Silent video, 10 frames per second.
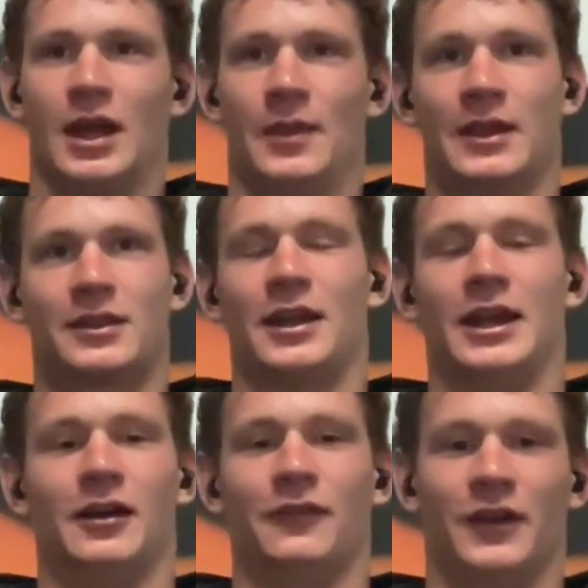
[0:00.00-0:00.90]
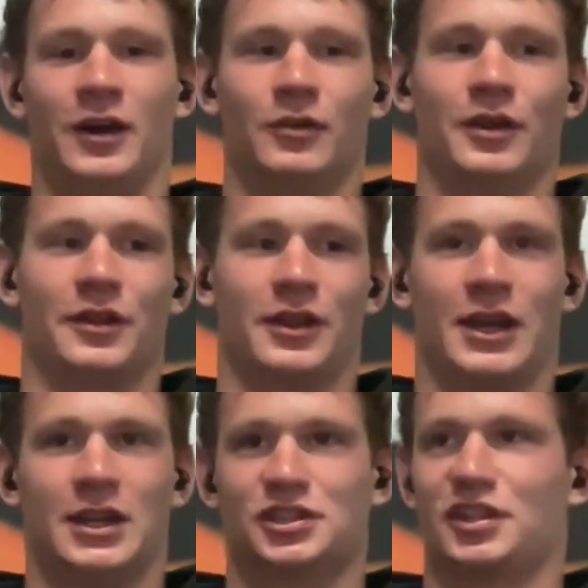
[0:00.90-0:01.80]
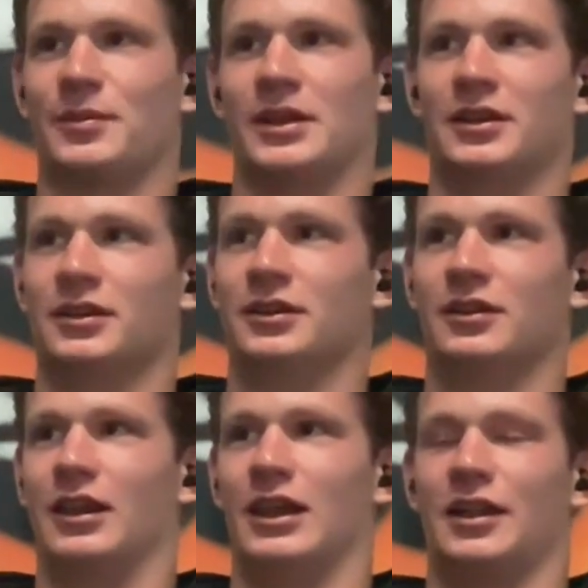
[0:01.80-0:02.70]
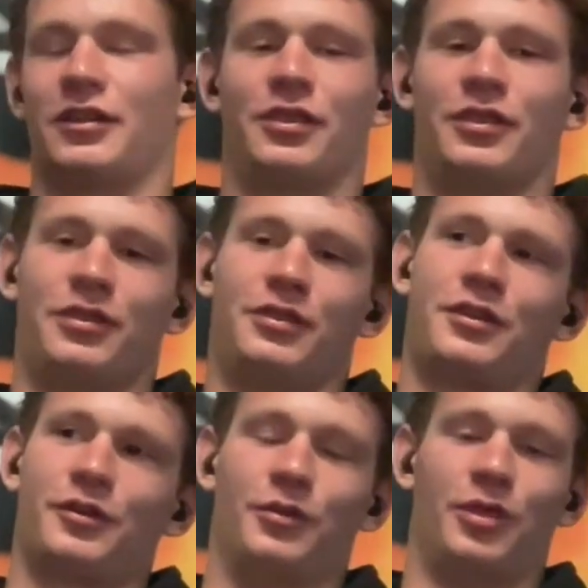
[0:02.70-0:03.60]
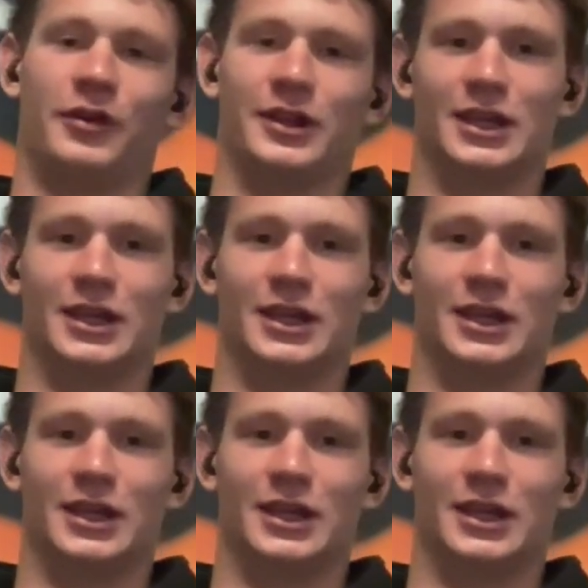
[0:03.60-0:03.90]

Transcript: And that's kind of how it felt, is I had just spent the last 2-3